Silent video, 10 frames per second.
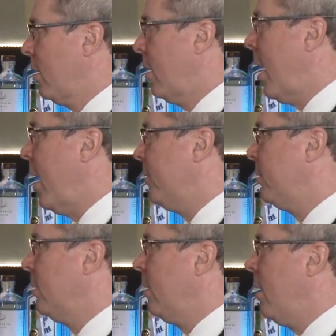
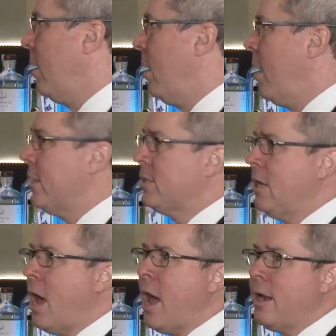Guys, it's
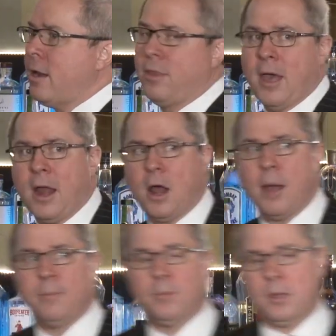not that
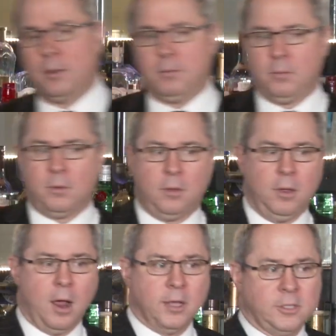I'm
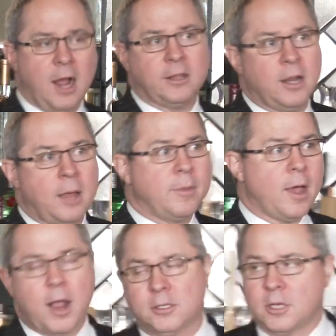
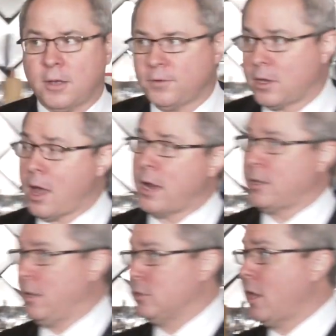God's gift to
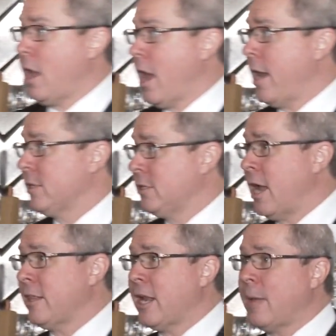cocktails, and it's
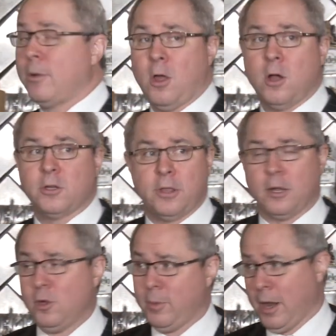not that I belong to the
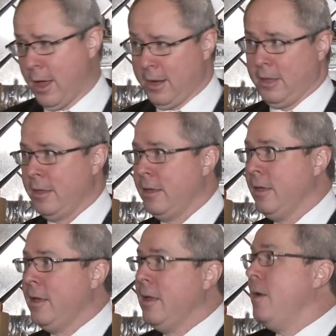Illuminati.
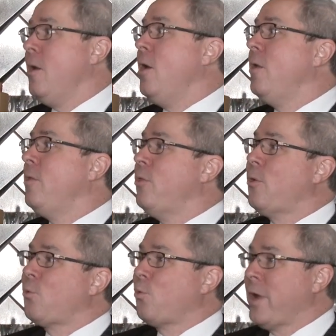The
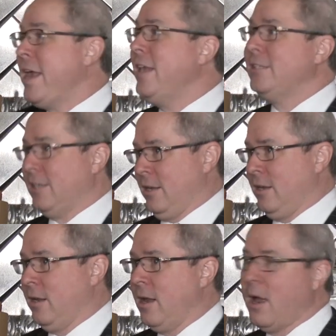reason
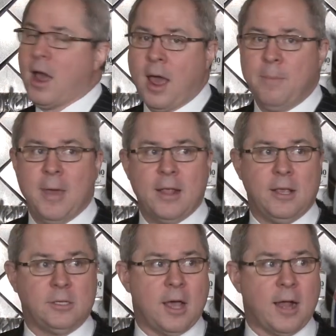I make
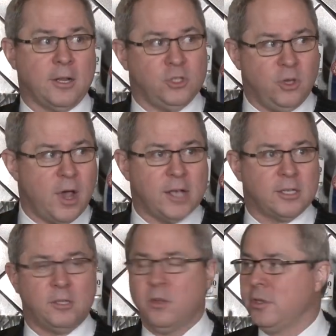these cocktails, you guys
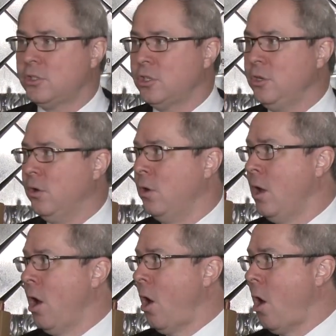can do this too.
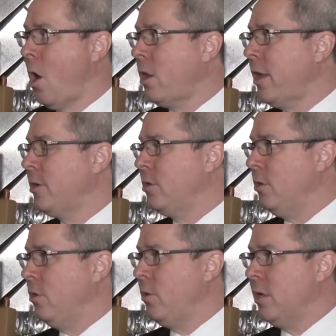All I
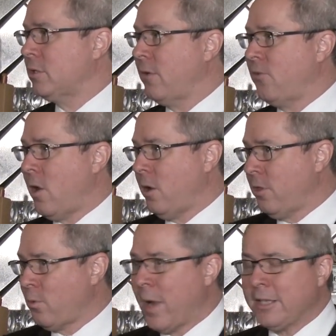do is I follow
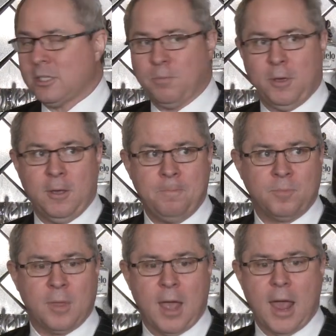the recipe
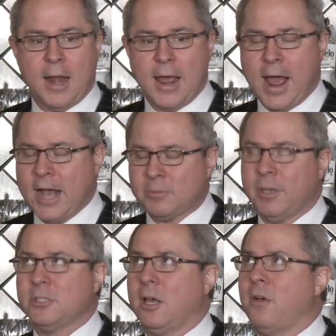and I ask
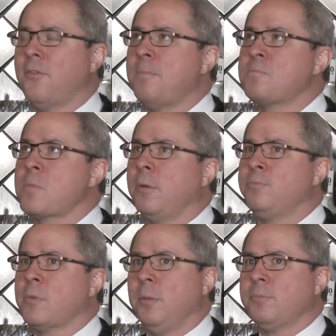myself,
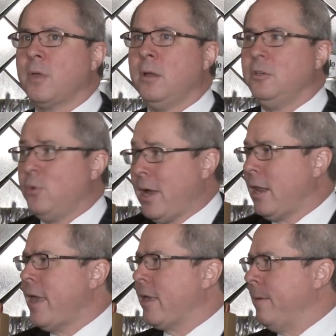do I
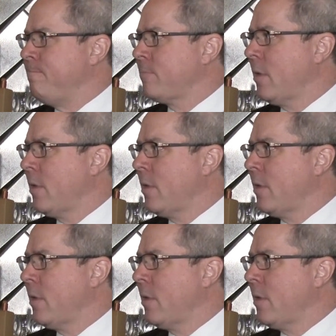like it?